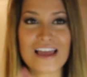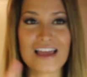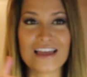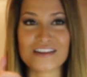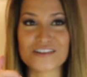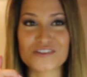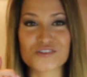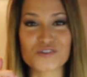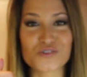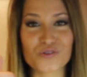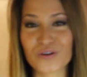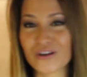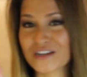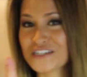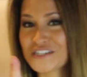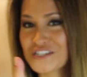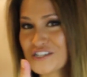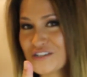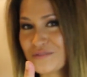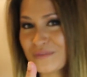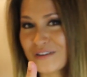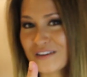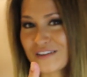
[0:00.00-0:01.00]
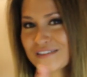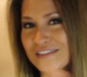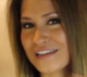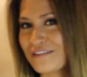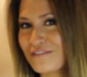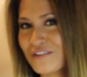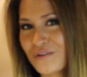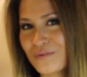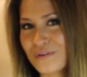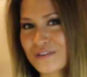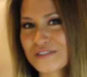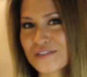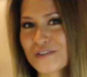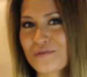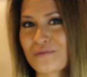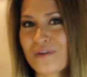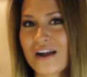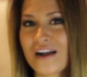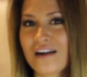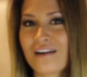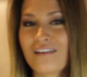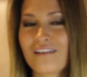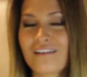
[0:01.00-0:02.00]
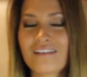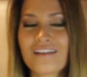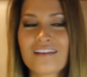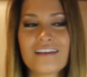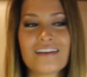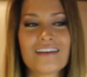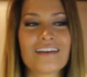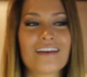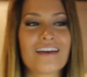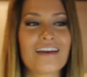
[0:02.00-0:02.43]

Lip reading: enjoy cheat meals every once in a while.